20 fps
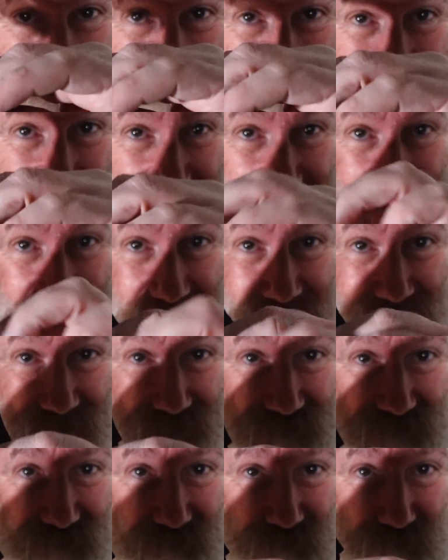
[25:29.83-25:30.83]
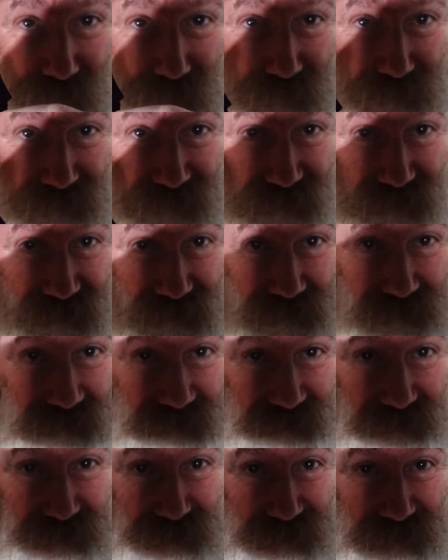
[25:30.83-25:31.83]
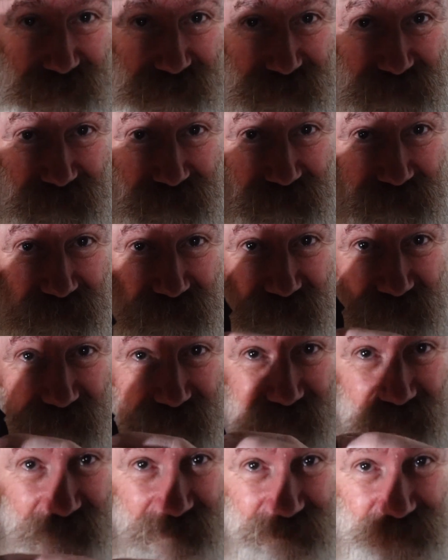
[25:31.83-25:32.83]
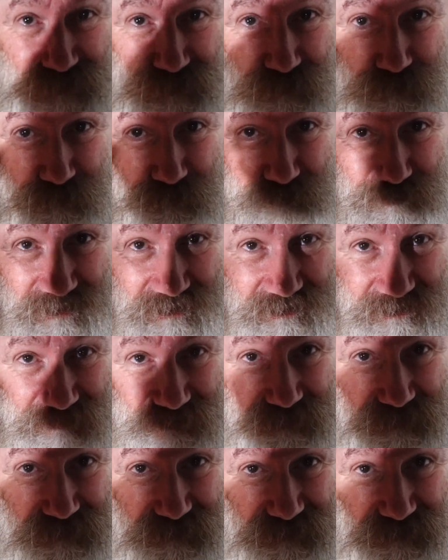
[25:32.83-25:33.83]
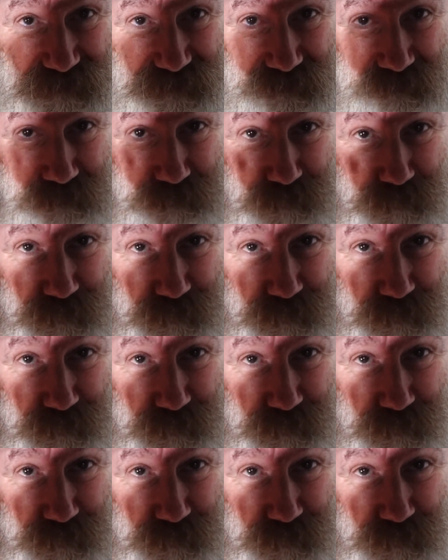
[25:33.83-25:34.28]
yeah, so if that's finished, I'll show you that in detail.